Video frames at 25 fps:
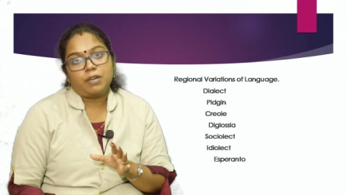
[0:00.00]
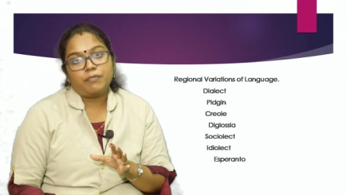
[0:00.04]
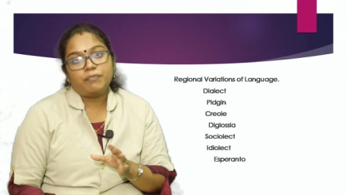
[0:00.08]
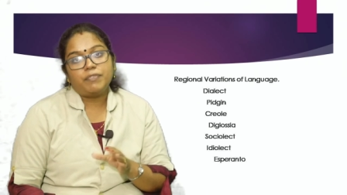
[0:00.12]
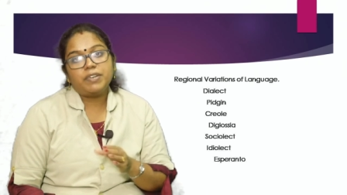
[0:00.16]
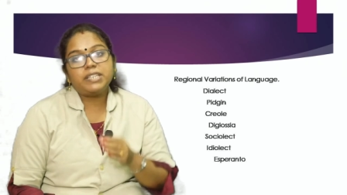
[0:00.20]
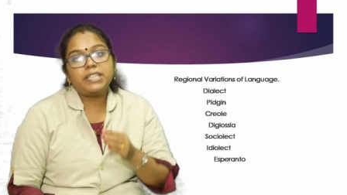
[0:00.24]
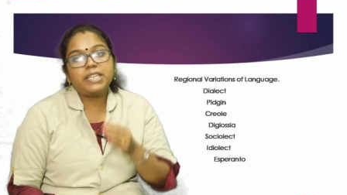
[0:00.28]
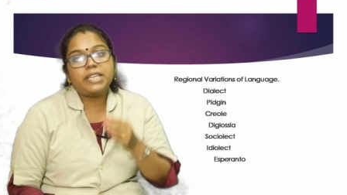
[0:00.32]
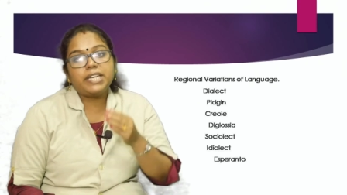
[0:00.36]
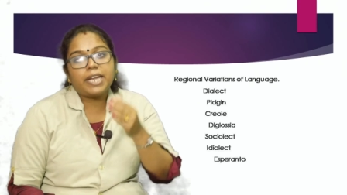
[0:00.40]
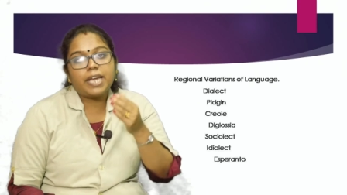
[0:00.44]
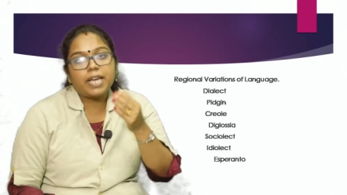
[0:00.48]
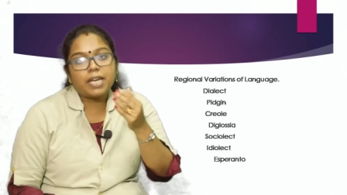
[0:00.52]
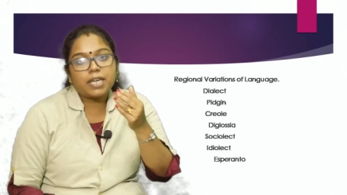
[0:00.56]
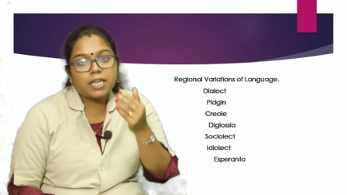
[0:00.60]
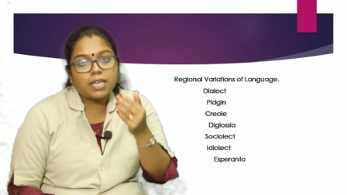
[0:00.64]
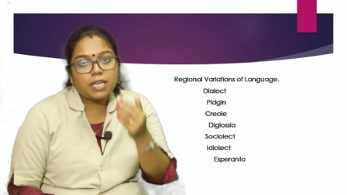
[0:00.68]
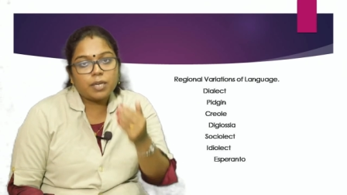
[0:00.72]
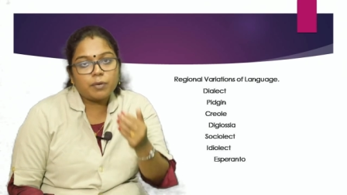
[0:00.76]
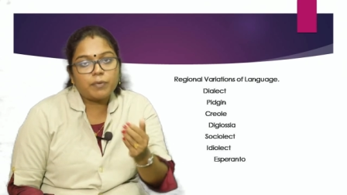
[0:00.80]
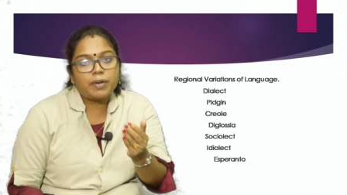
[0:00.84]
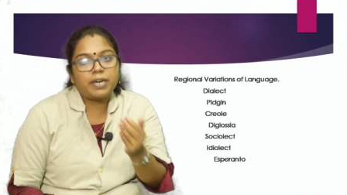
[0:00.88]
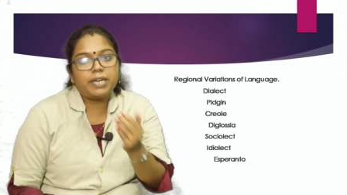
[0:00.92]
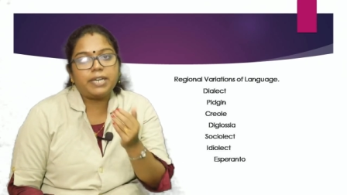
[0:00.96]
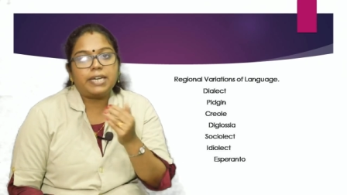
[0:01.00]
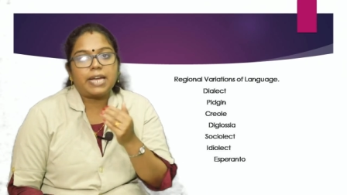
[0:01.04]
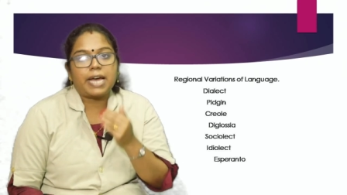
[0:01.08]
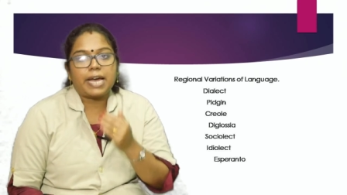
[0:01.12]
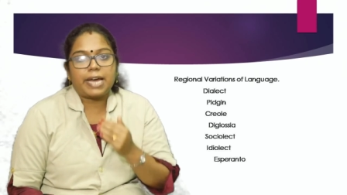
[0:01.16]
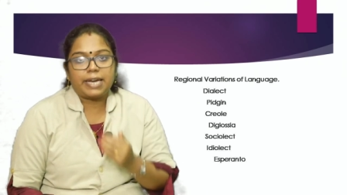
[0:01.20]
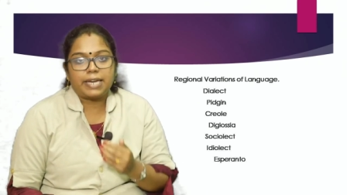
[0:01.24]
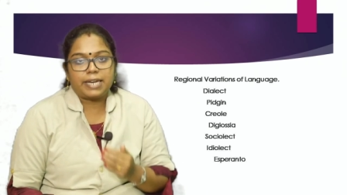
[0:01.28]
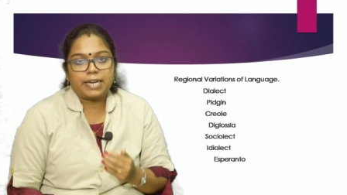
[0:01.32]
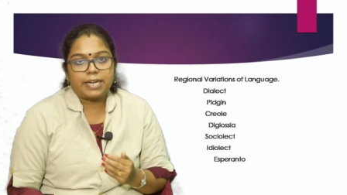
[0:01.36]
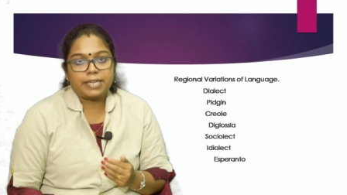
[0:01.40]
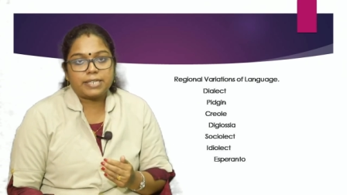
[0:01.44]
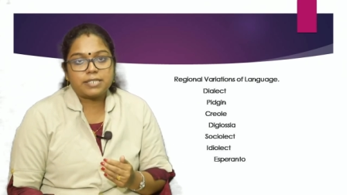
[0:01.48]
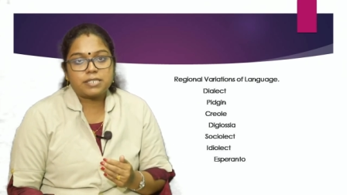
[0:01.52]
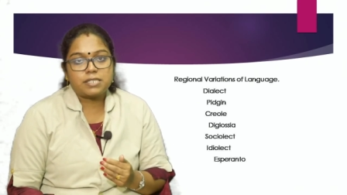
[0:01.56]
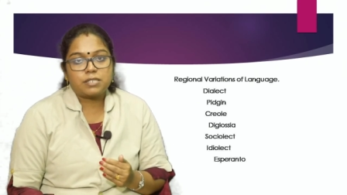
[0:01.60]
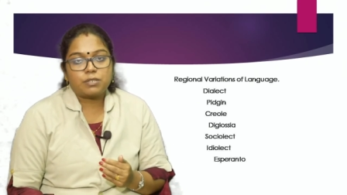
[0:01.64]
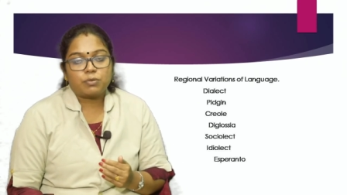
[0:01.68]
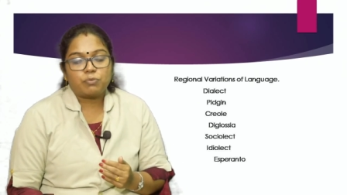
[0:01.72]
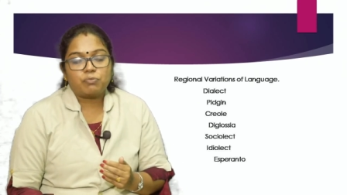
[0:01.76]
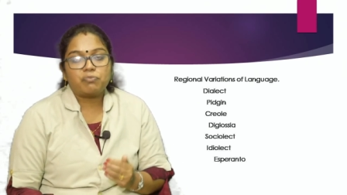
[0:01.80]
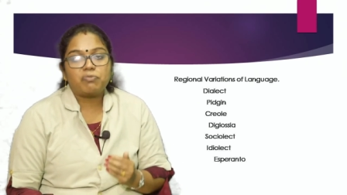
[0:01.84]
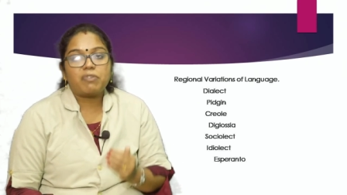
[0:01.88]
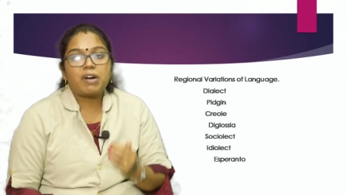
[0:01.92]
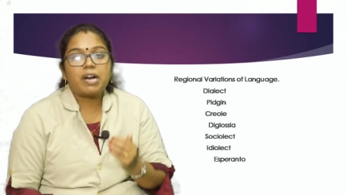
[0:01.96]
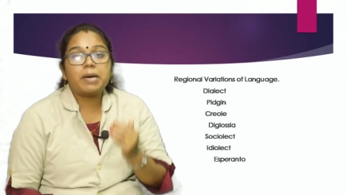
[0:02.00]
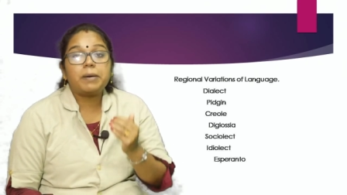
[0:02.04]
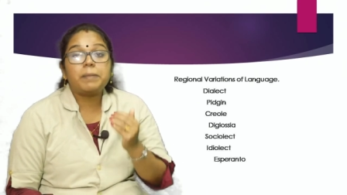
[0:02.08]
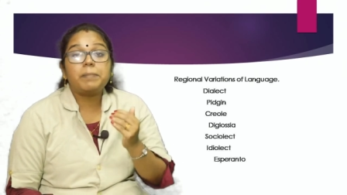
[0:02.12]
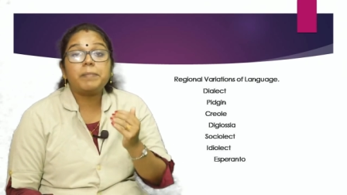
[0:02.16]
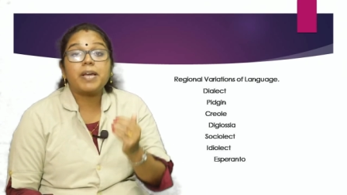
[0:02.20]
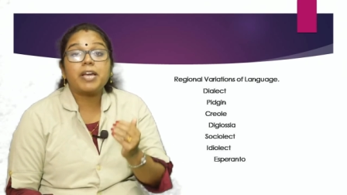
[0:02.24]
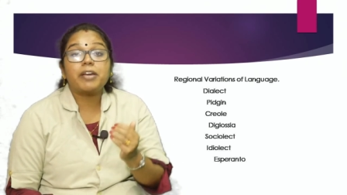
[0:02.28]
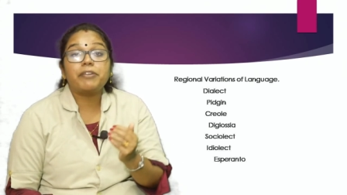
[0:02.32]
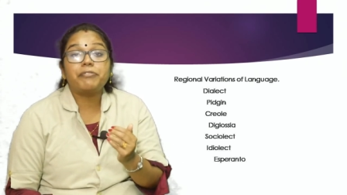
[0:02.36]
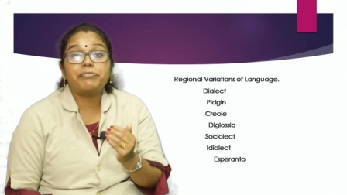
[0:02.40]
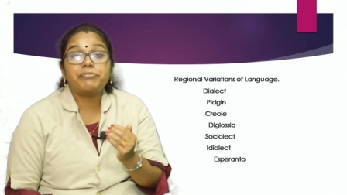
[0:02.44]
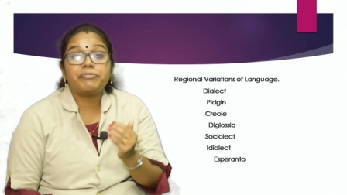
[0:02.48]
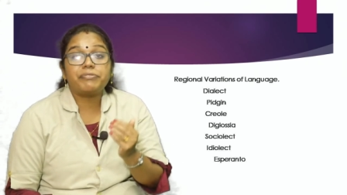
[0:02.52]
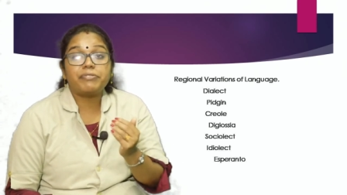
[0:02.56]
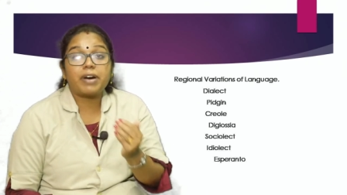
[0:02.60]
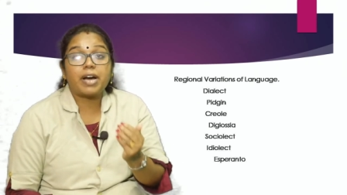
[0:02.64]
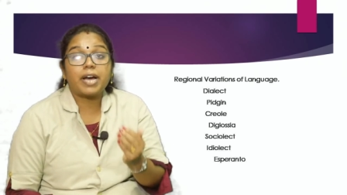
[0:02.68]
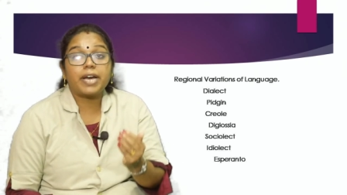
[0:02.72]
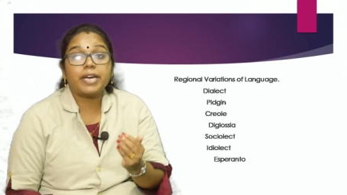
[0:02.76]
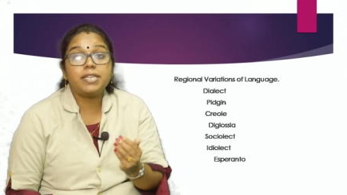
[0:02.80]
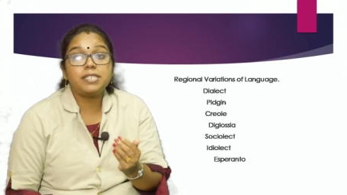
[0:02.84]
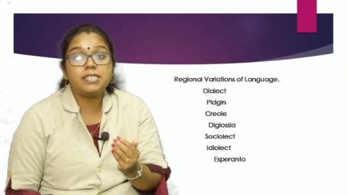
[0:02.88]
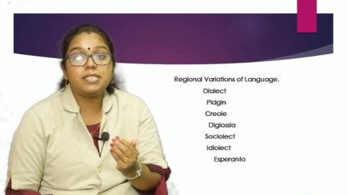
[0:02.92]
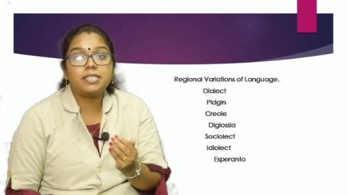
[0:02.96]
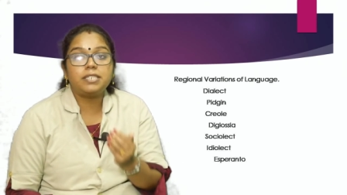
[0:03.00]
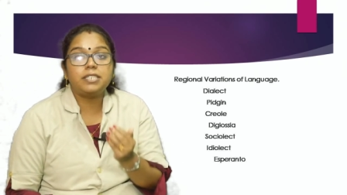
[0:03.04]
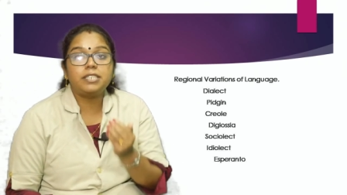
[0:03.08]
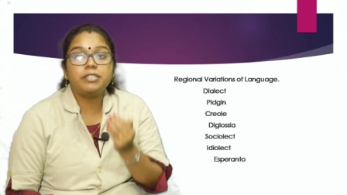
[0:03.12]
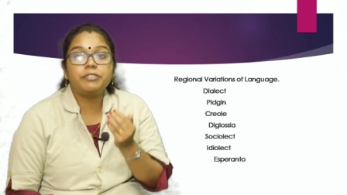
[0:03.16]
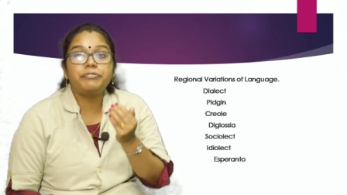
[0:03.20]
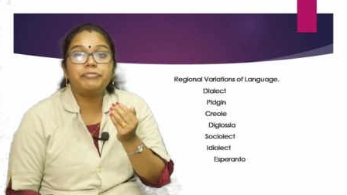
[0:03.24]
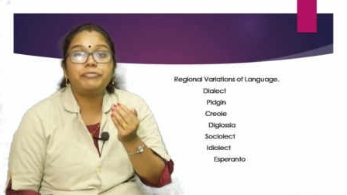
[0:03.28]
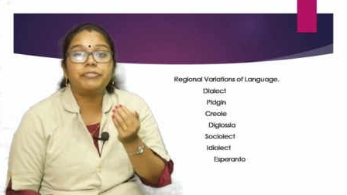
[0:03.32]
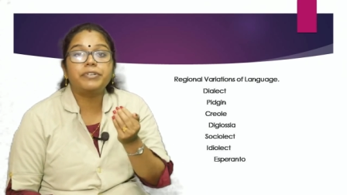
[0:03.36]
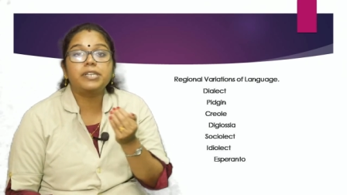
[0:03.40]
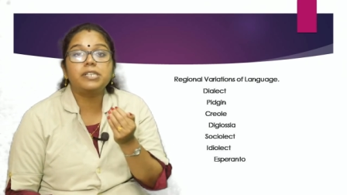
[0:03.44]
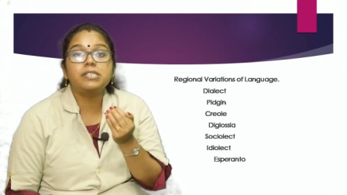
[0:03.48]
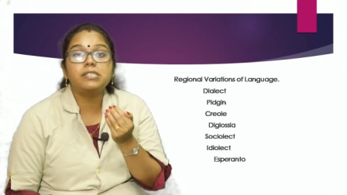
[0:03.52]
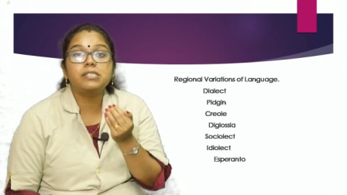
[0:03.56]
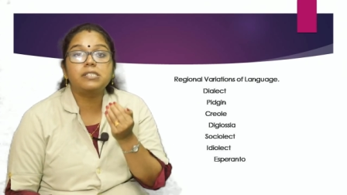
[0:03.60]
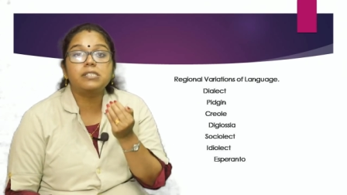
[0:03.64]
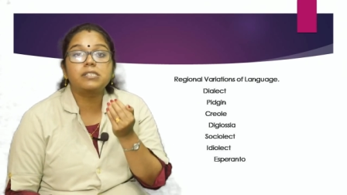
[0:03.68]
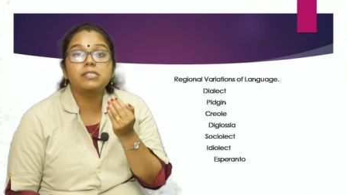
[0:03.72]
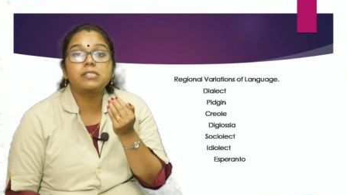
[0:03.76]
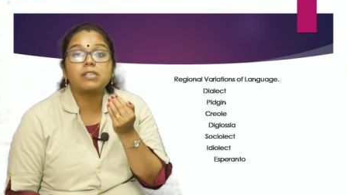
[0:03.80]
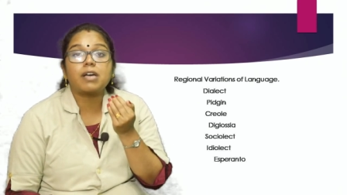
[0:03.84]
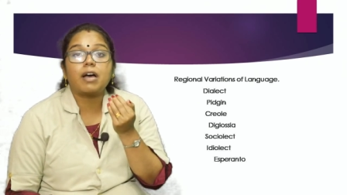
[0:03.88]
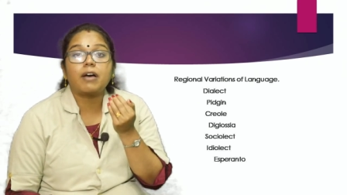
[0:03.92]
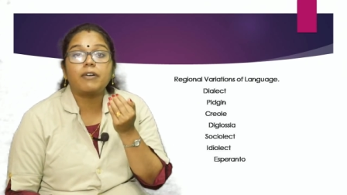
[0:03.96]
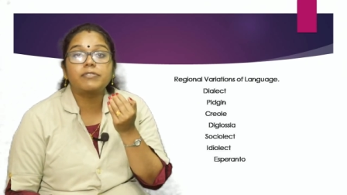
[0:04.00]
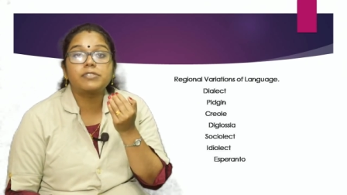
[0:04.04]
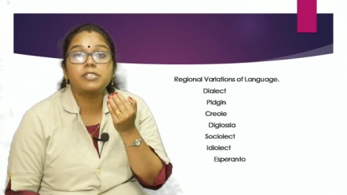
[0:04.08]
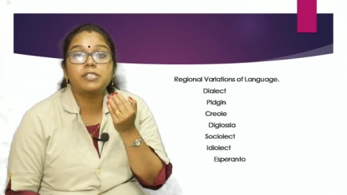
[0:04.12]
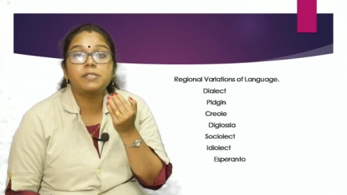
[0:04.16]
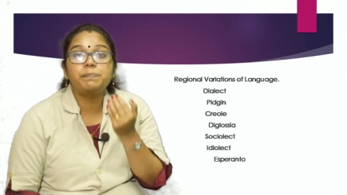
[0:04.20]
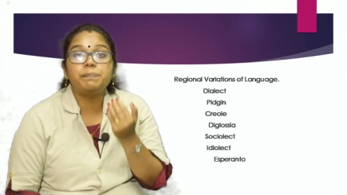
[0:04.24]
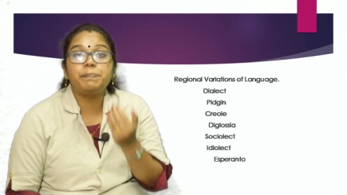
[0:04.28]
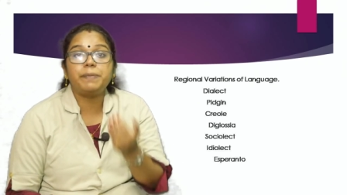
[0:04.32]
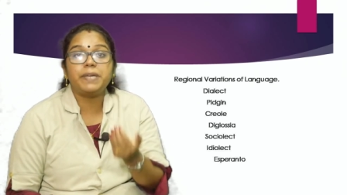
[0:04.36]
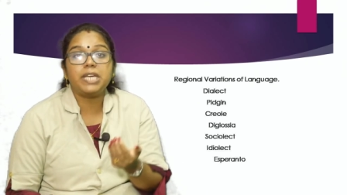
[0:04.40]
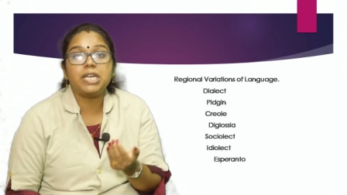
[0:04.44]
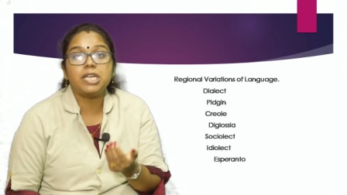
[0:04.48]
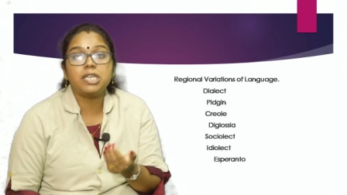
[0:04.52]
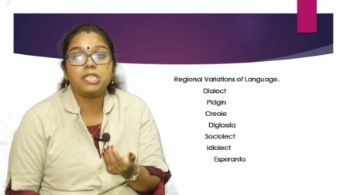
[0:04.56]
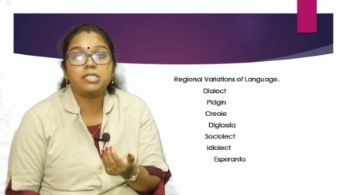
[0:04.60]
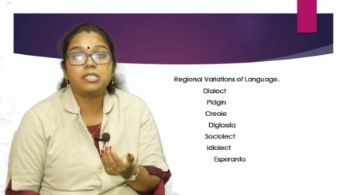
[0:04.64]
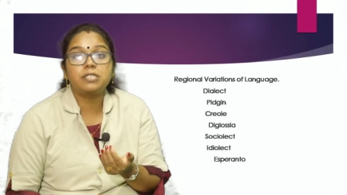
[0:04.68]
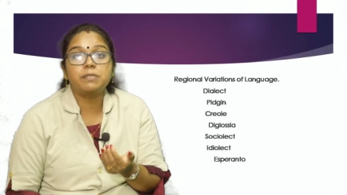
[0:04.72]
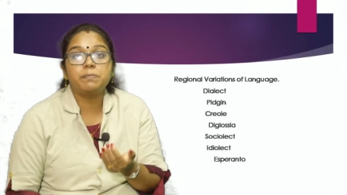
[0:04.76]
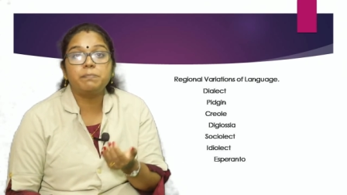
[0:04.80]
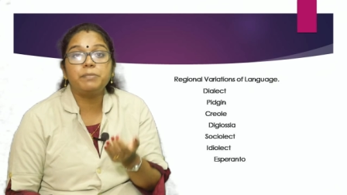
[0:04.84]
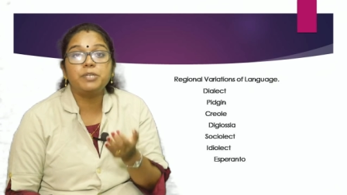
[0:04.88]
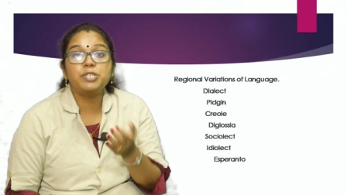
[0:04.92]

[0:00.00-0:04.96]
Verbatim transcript: Within a given dialect, one may find differences of speech